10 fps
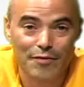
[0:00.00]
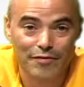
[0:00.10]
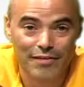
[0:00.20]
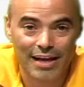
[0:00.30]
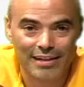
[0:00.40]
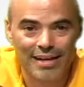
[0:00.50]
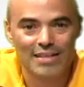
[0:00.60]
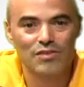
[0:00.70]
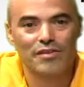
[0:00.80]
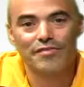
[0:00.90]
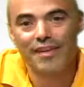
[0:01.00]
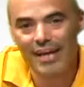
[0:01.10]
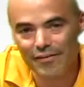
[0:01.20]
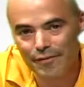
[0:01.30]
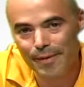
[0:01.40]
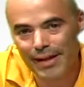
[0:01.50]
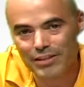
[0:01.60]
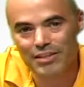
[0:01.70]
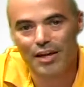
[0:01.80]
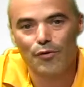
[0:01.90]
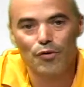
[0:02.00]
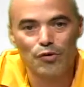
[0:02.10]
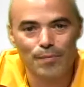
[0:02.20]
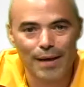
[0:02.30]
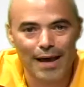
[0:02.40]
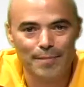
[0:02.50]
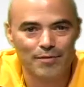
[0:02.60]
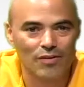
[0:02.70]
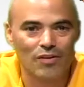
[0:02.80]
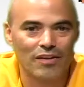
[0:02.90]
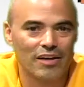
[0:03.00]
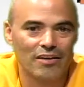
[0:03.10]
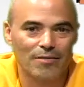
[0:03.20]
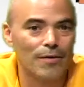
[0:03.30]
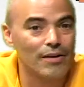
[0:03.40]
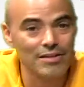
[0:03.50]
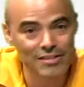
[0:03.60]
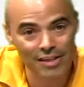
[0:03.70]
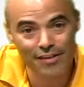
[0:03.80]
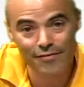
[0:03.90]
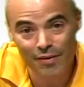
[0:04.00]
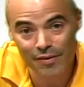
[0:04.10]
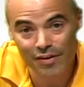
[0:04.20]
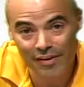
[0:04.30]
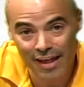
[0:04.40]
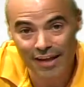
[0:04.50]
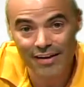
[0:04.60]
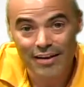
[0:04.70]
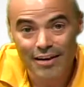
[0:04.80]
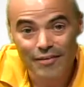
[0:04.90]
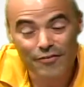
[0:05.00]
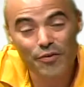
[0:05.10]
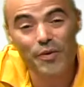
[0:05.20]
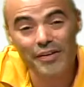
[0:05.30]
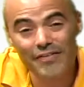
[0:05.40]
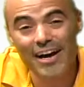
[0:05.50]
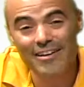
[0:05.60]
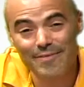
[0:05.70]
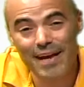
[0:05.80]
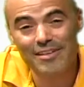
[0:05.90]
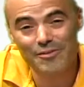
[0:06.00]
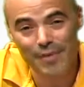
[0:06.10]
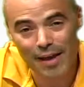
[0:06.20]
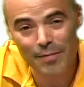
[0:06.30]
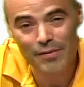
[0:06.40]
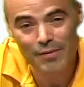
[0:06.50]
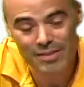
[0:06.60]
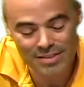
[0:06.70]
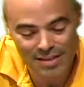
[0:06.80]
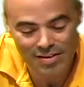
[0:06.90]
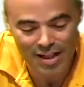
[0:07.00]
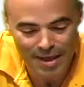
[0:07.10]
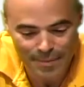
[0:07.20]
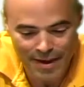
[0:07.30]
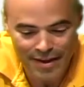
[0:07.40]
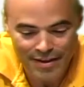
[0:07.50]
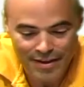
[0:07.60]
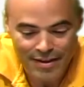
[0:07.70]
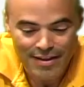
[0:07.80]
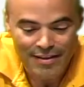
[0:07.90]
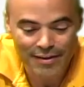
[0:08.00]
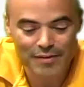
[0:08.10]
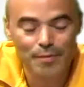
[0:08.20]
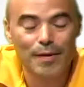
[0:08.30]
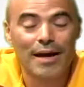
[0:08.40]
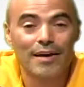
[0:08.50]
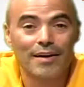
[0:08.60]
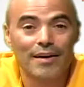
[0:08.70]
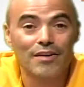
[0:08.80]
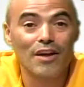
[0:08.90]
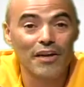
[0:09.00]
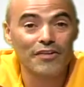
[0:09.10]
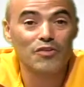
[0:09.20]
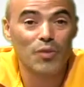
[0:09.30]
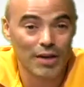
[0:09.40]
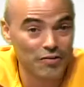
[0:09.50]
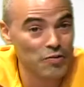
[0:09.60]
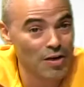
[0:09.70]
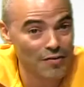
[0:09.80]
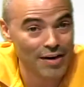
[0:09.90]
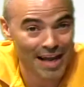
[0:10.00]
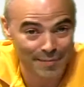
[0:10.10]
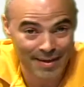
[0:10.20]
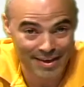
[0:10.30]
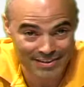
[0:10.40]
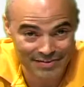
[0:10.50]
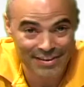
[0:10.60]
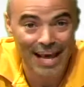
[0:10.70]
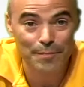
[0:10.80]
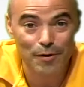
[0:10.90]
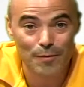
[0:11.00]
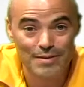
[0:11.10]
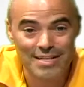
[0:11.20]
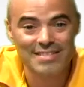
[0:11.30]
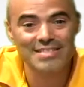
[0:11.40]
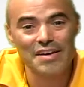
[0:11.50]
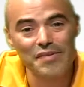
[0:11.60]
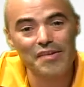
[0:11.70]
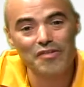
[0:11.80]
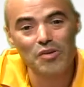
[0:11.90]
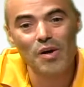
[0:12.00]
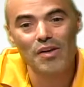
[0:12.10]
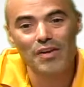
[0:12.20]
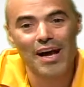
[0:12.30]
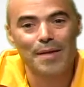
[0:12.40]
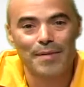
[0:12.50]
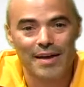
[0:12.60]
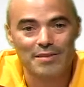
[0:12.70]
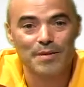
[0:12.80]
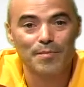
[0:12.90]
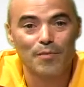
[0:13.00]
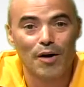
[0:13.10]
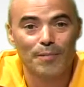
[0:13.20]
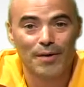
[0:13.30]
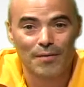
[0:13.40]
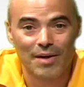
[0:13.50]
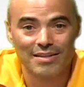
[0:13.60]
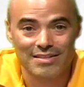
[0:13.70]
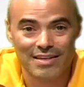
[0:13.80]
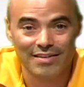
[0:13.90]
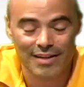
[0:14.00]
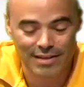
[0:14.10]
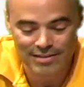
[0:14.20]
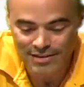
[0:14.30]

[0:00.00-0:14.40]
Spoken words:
flight that has all the flight information and route maps and all the other emergency info and all that. 45 pounds of paper to a single iPad. They're going to buy another 2,200 iPads for that purpose. That's 7,200 iPads being bought by Qantas Airlines.